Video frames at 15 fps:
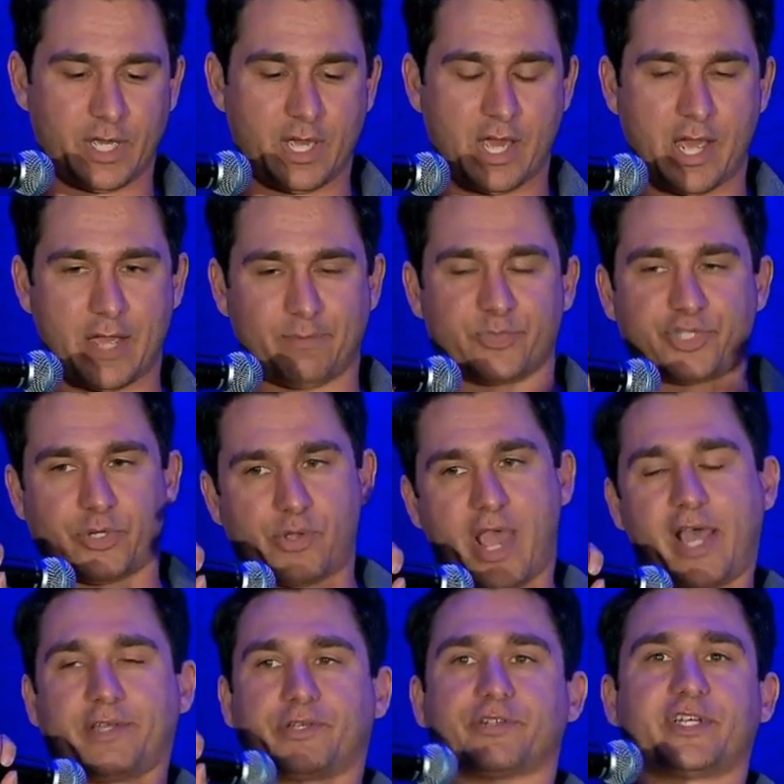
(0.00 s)
Um, so you
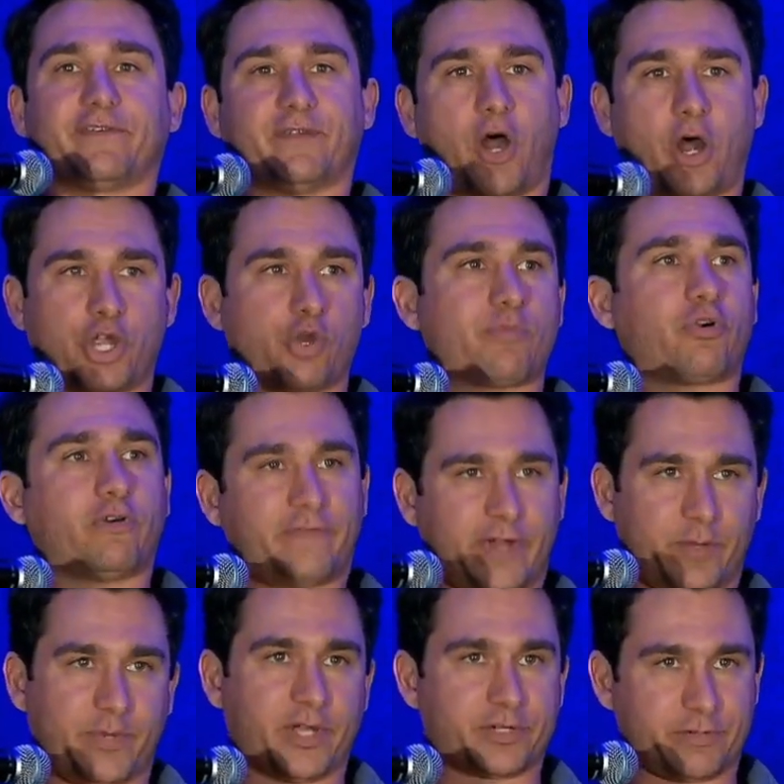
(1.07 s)
ask yourself, are you a
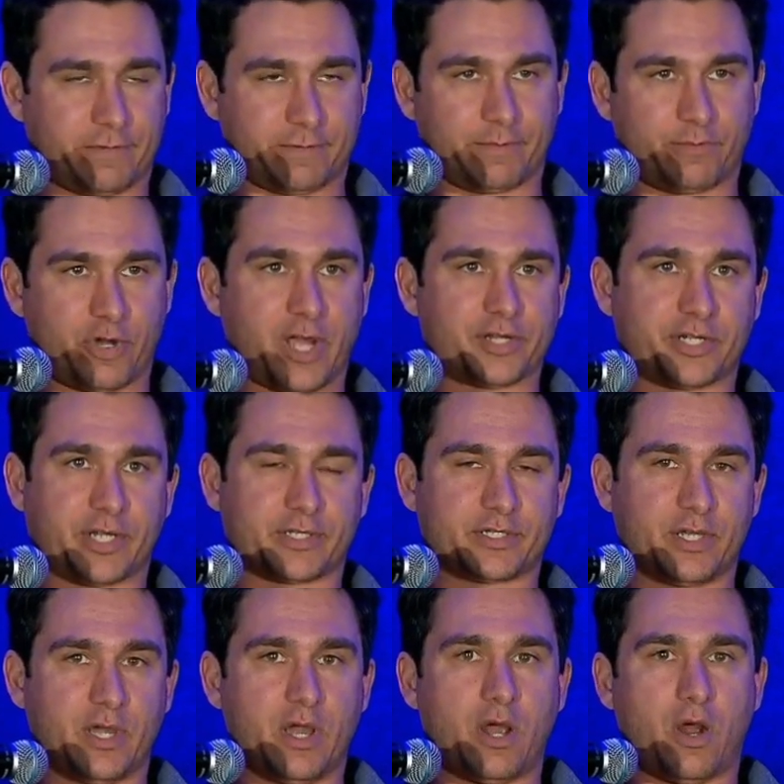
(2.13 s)
profile picture project?
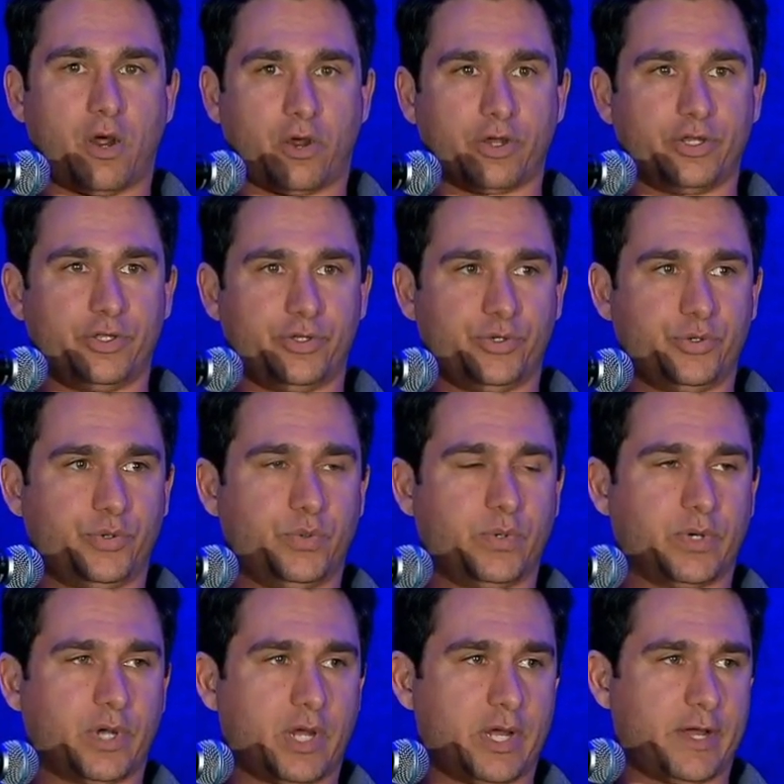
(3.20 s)
Are
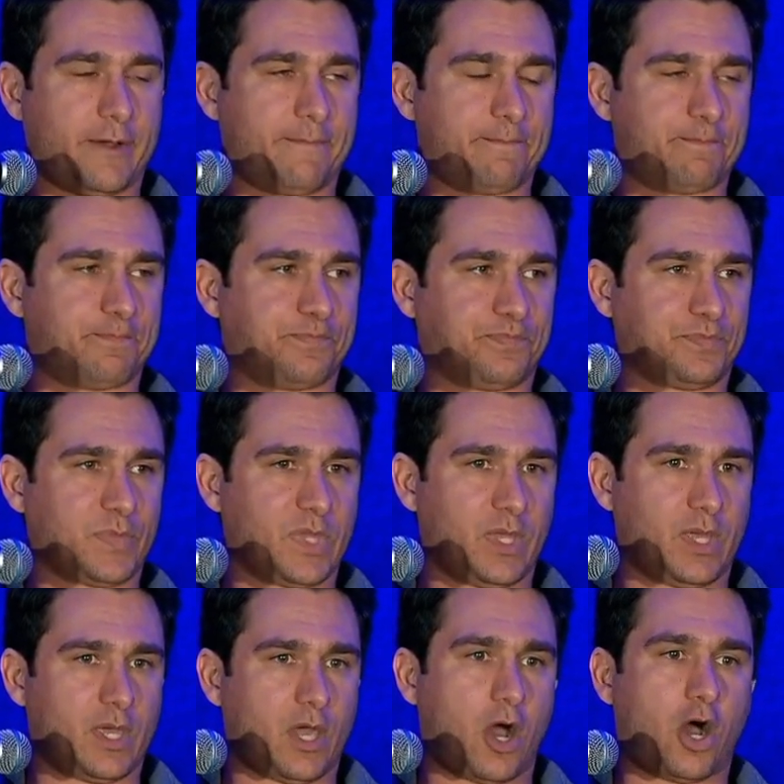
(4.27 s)
you um,
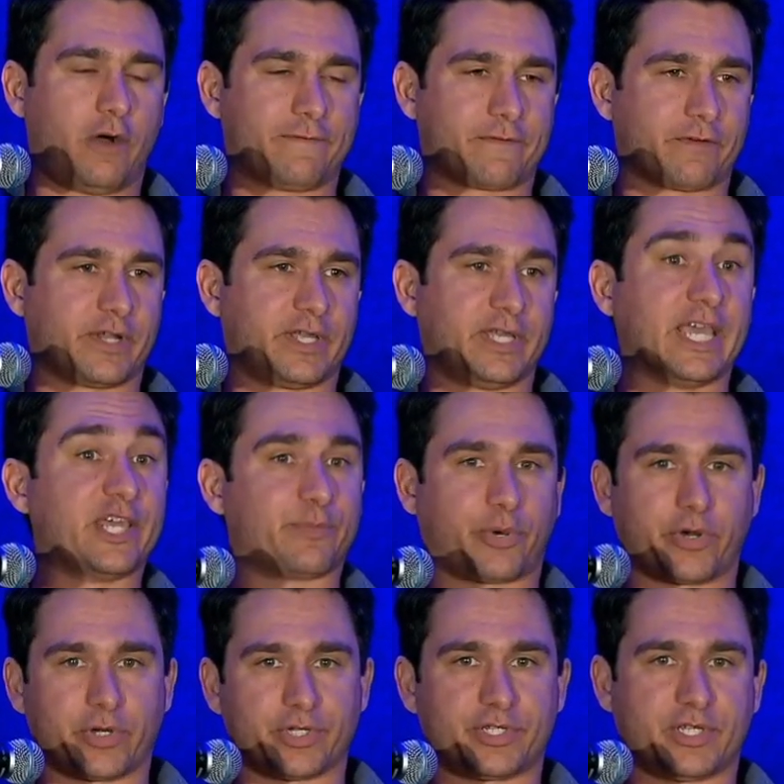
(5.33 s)
offering
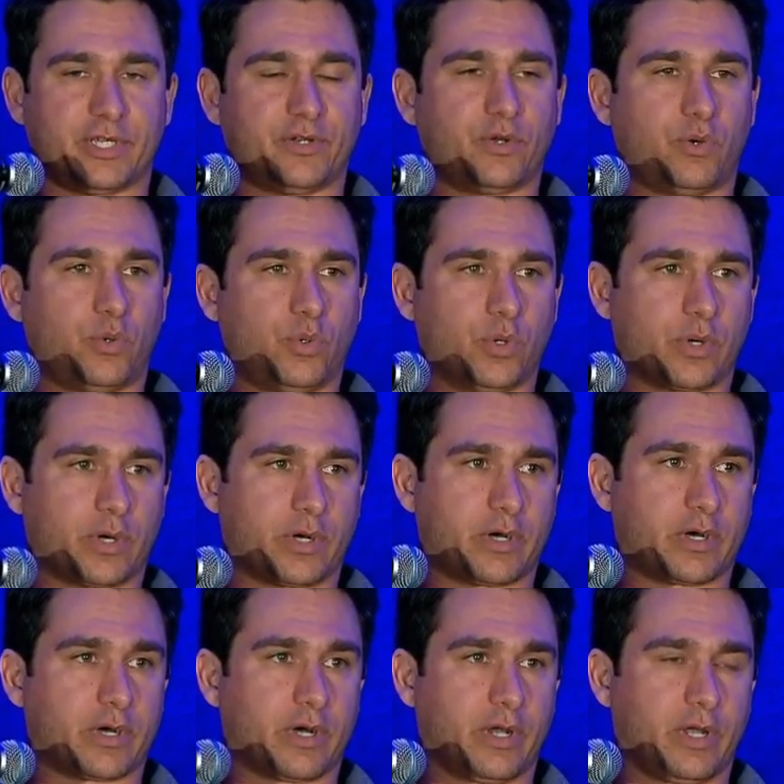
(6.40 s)
in-person or